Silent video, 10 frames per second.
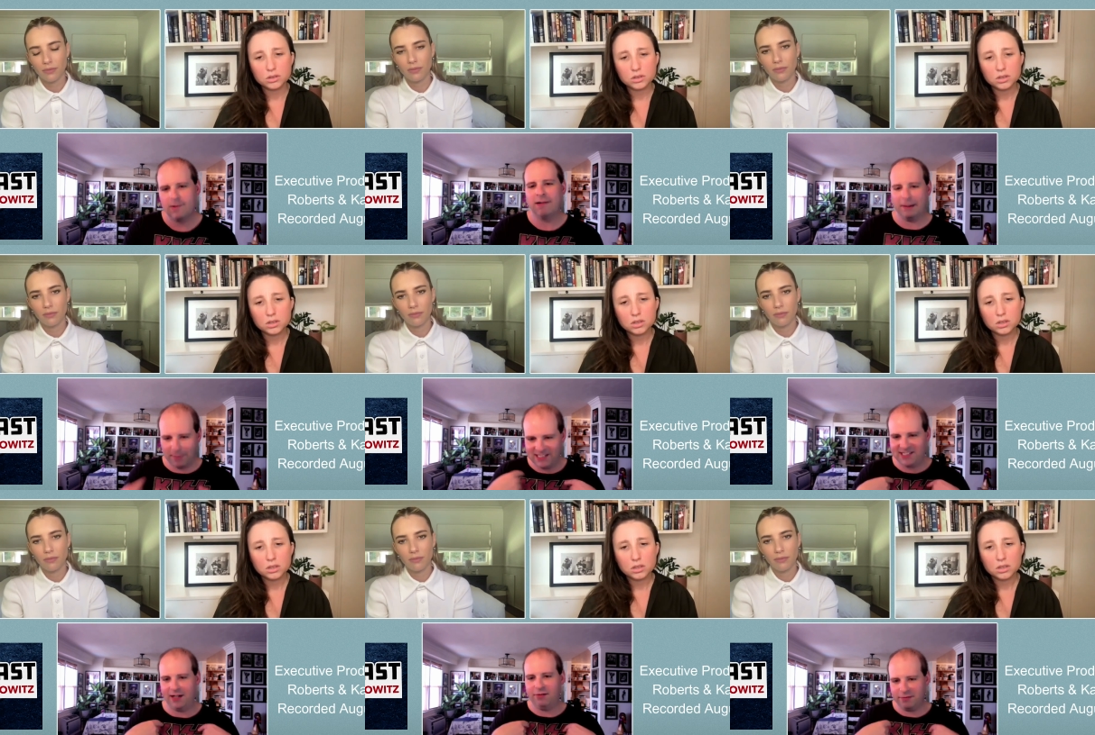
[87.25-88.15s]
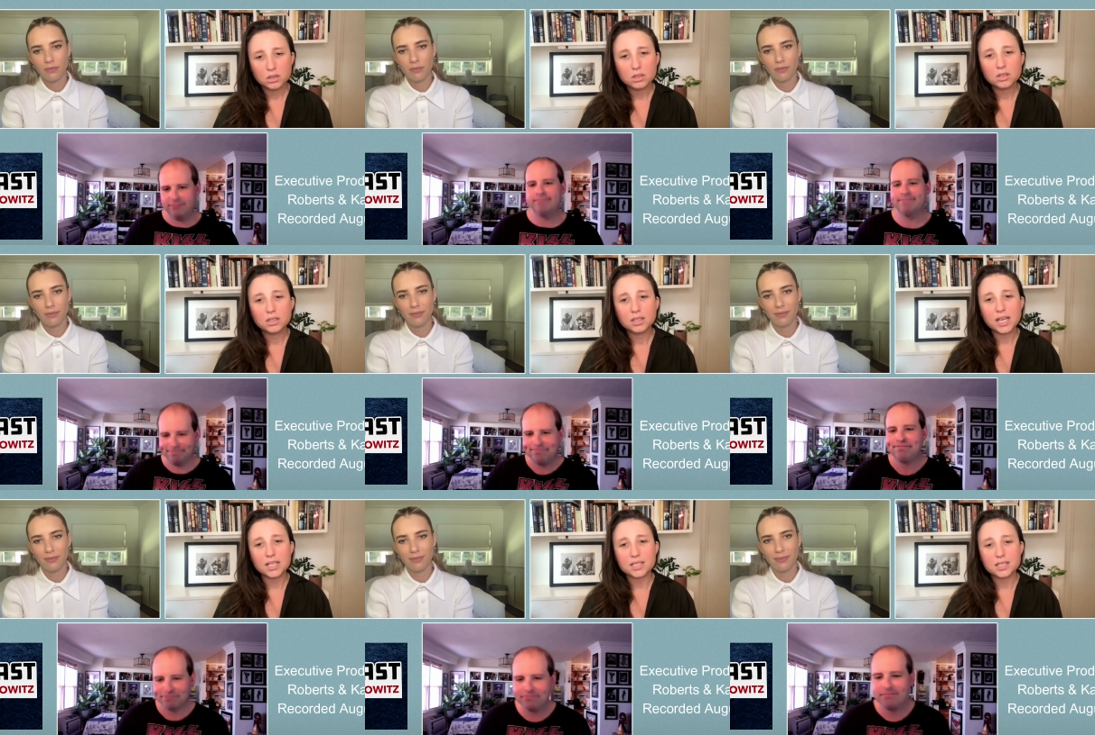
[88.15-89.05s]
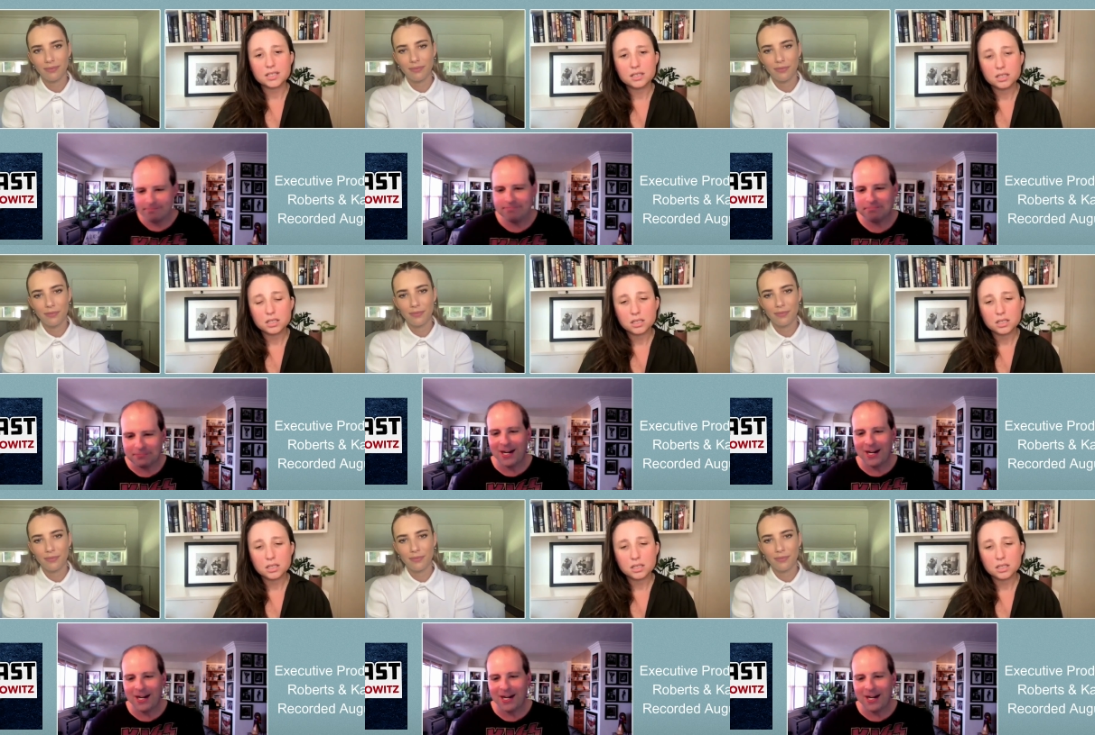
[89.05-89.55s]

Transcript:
Speaker 1: Like myself. Yes.